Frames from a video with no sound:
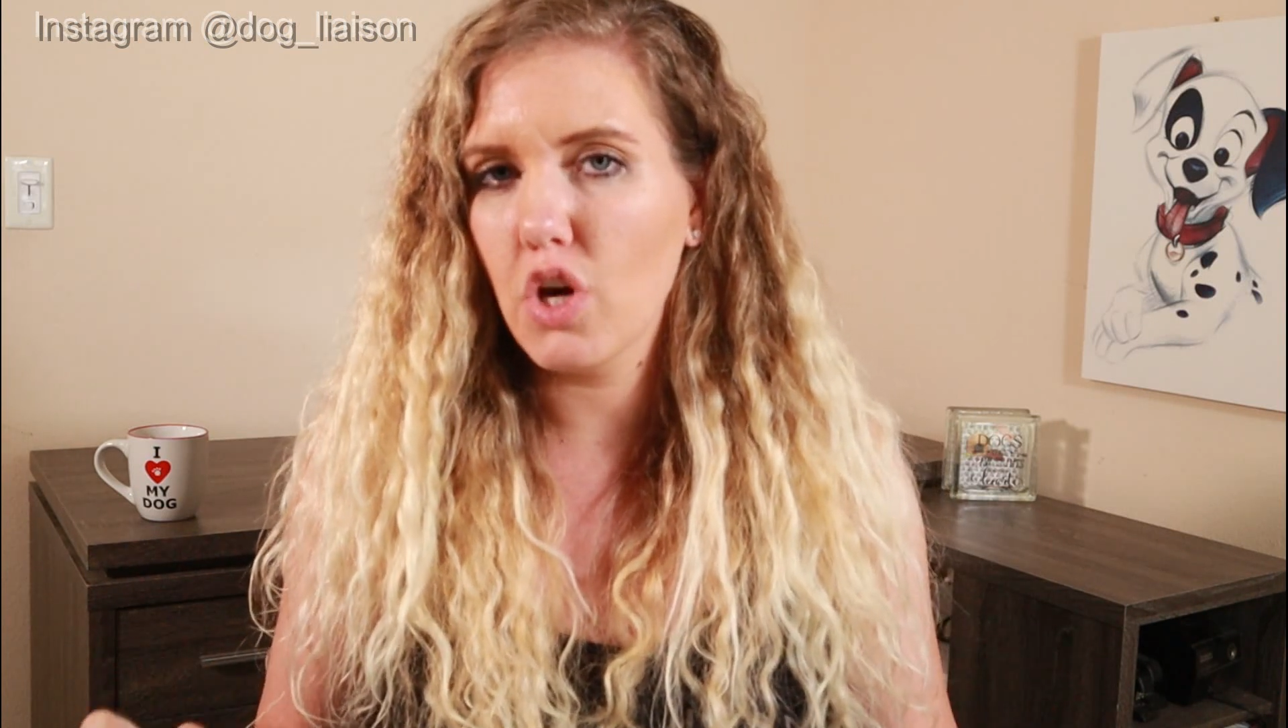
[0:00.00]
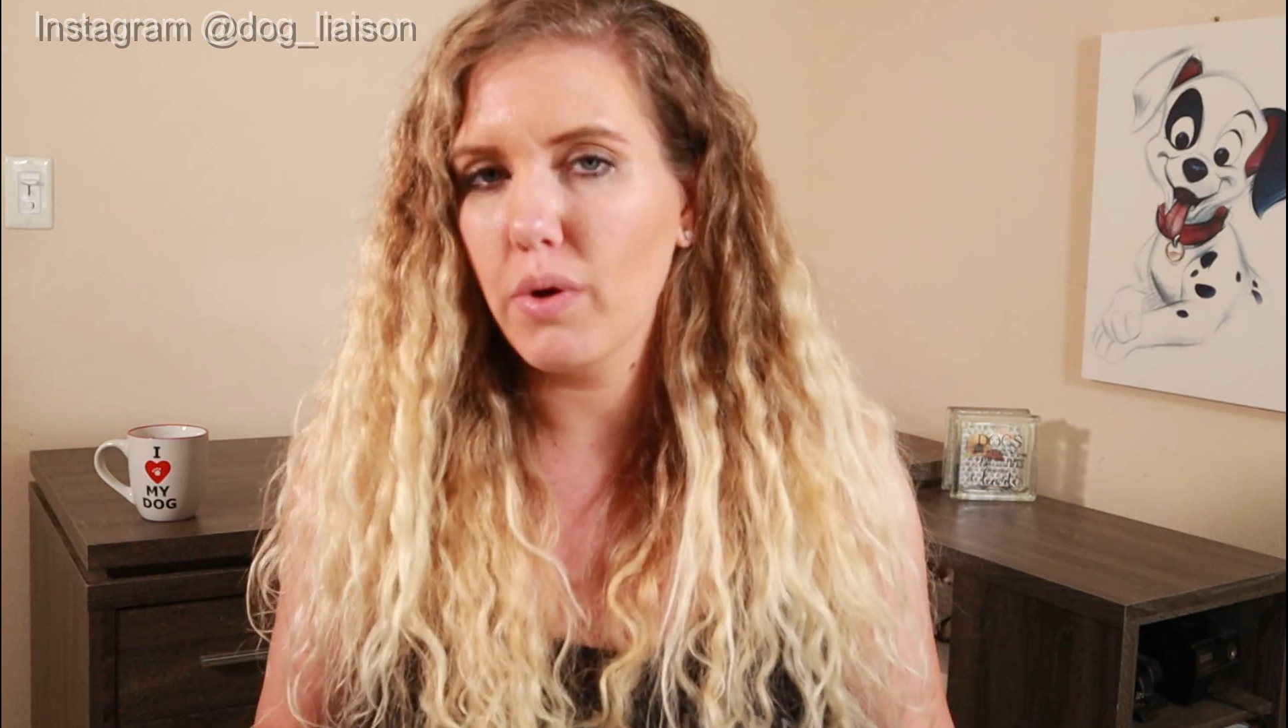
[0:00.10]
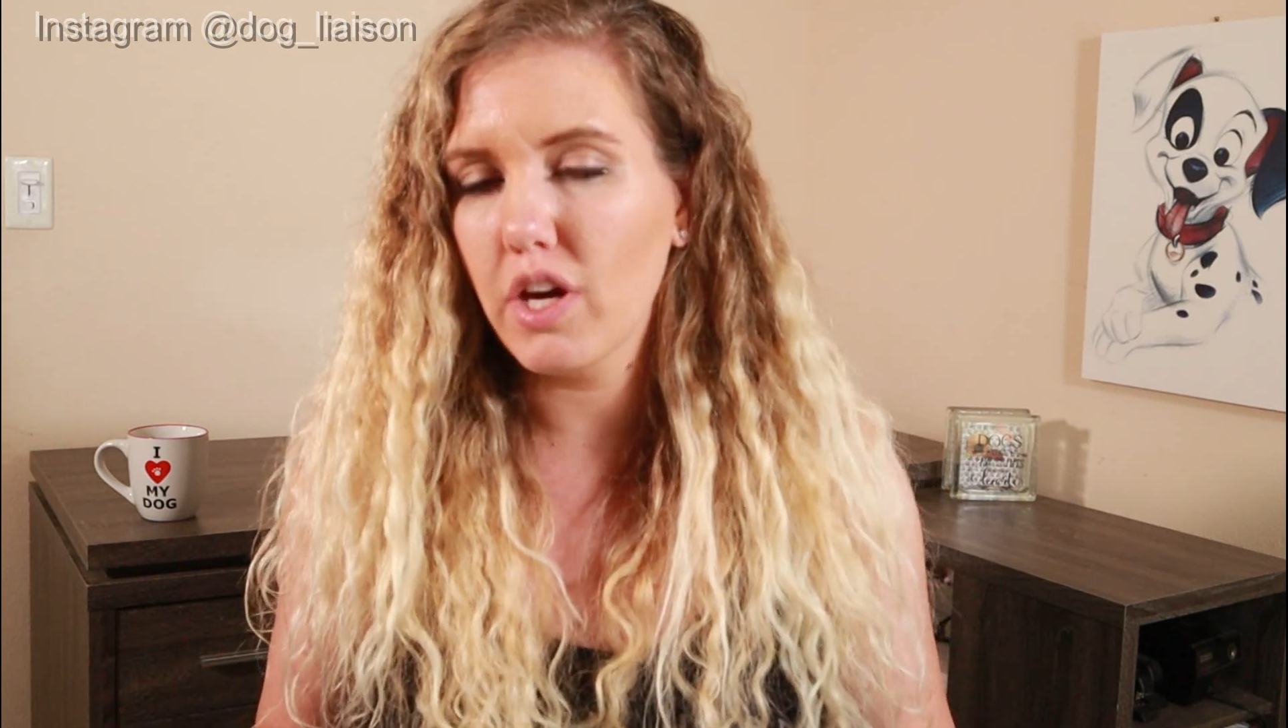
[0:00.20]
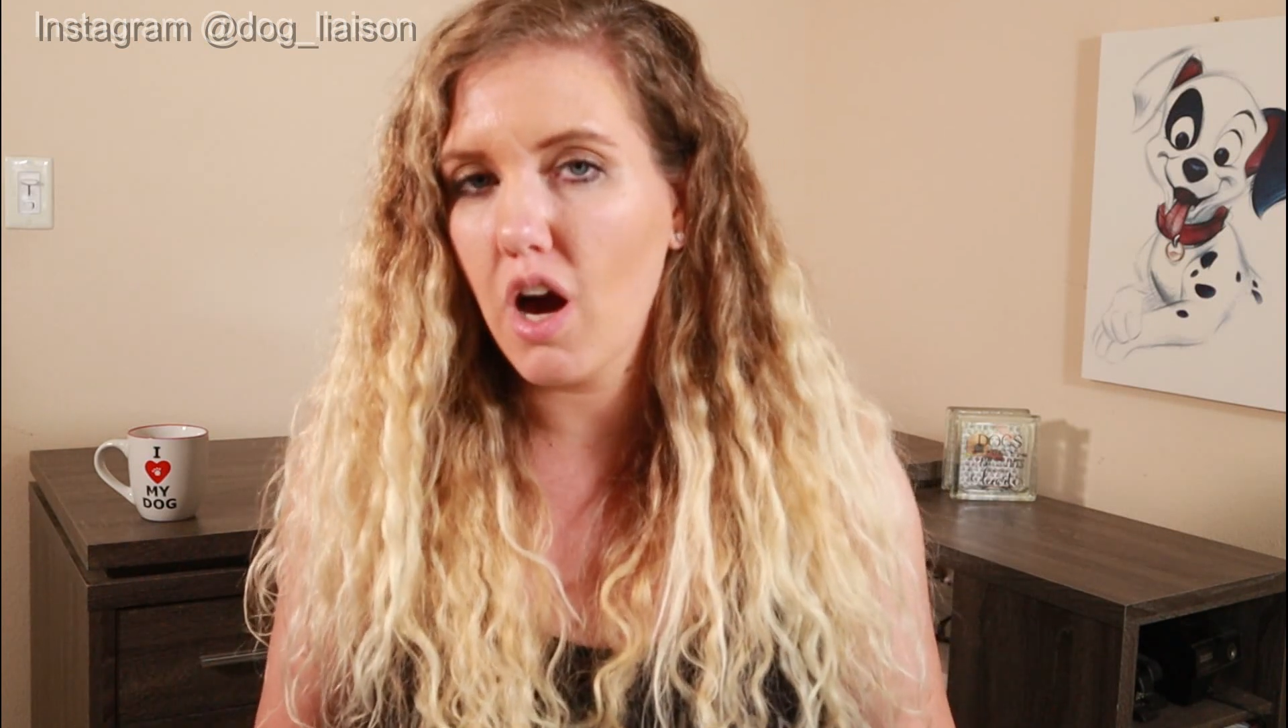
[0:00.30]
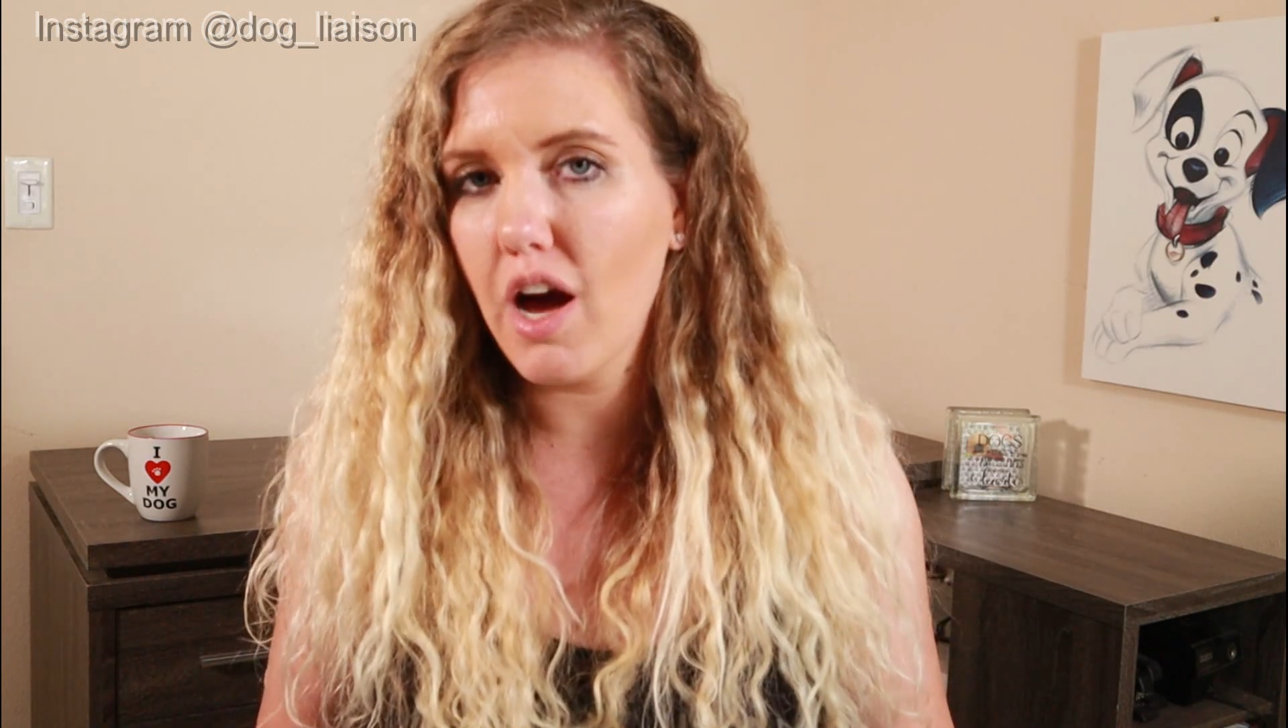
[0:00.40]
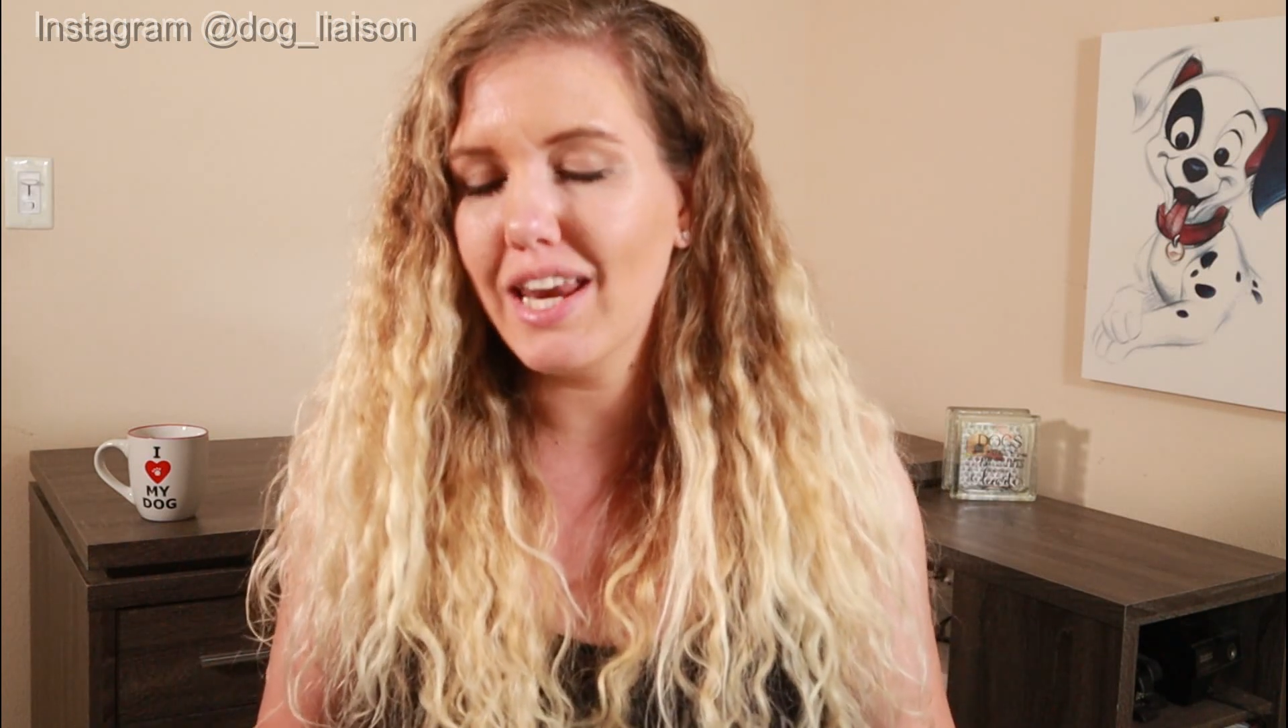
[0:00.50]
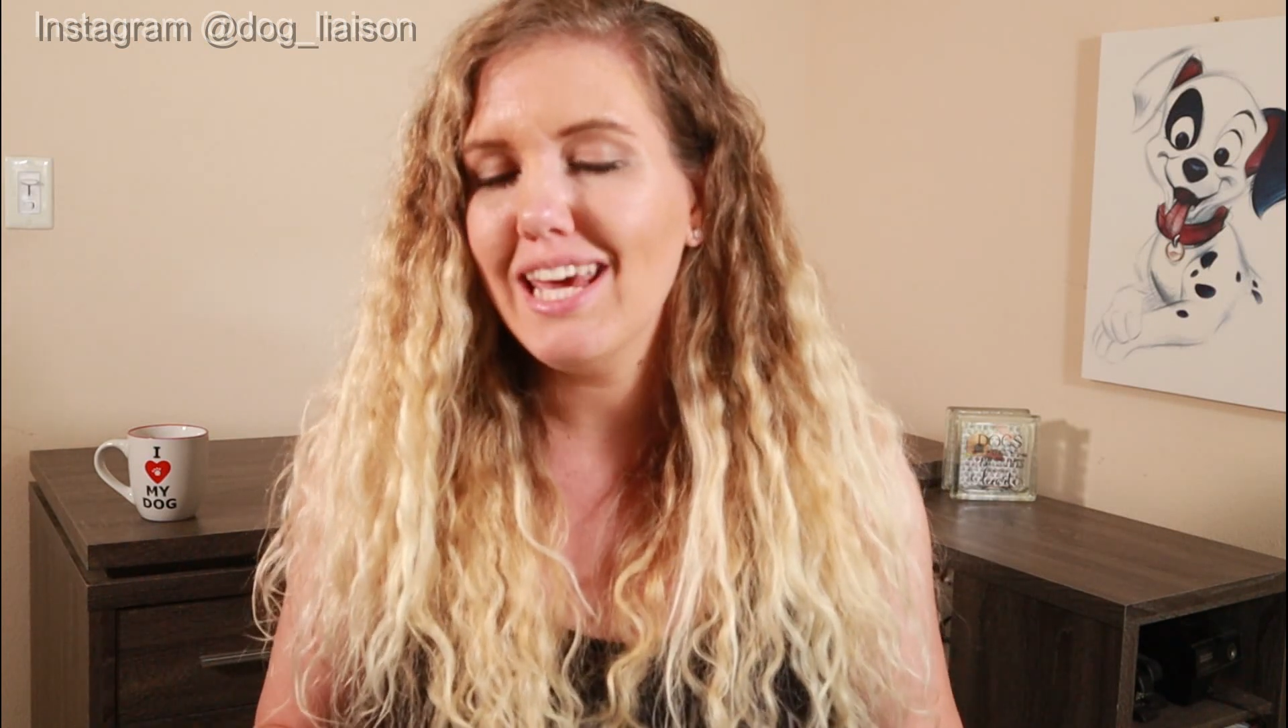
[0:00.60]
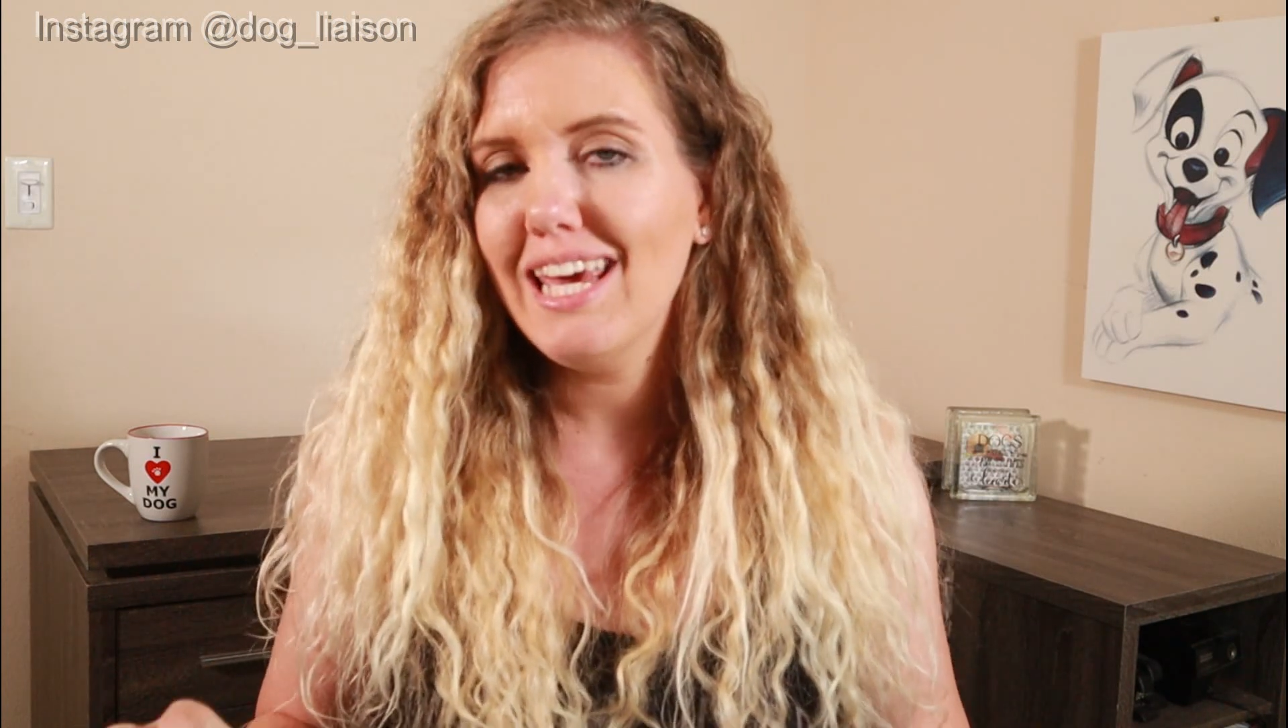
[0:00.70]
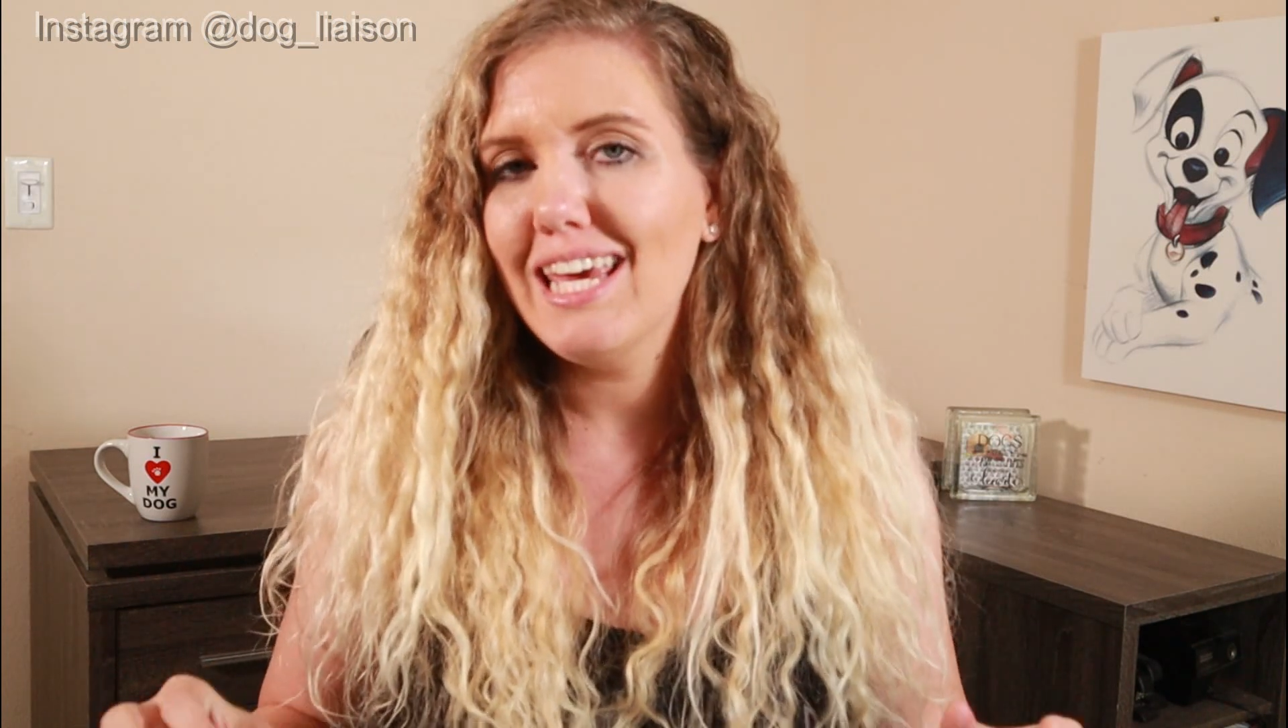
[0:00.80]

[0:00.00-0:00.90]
going on